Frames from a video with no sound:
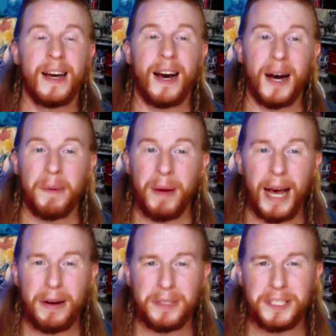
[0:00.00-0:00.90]

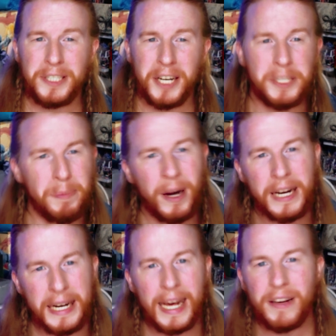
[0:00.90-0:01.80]
I'll touch upon
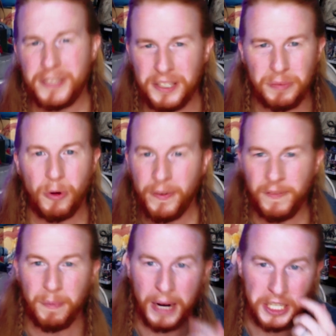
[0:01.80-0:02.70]
it now since more
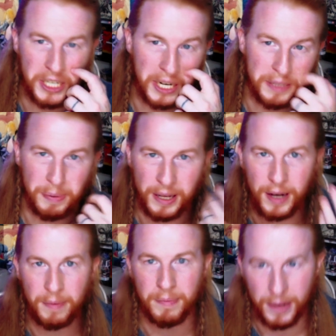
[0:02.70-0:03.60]
information has
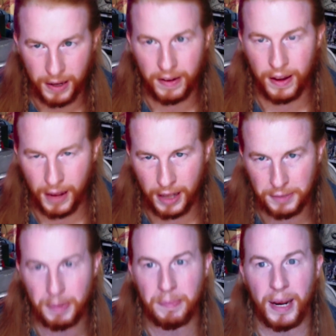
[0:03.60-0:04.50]

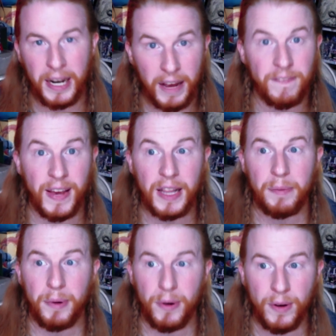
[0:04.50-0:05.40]
been made
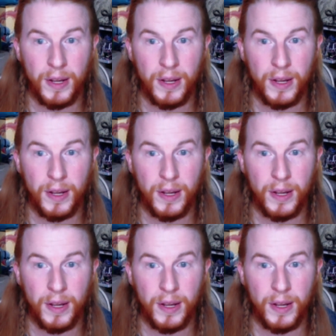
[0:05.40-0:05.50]
available.